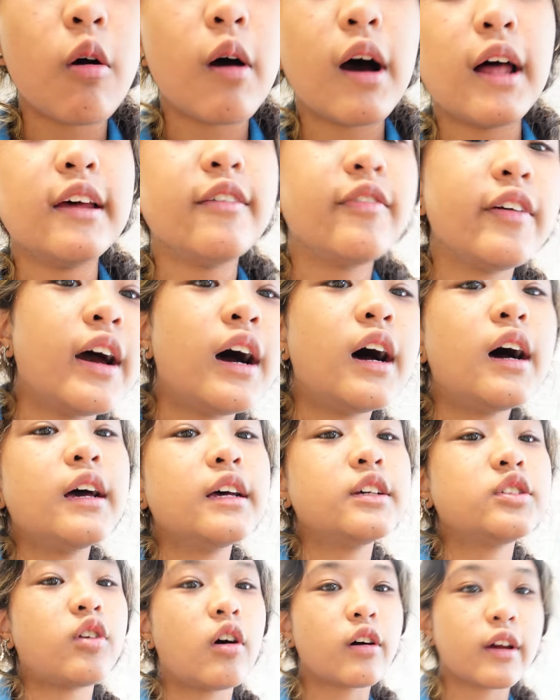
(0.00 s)
Olivia
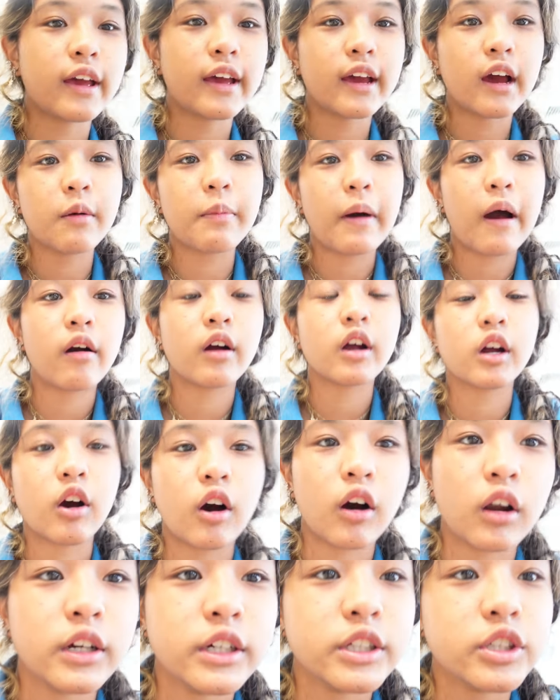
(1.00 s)
is talking about her
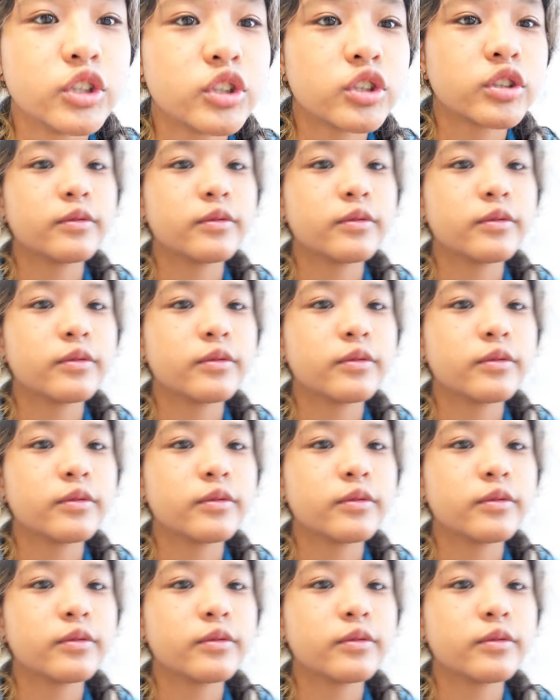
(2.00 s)
college.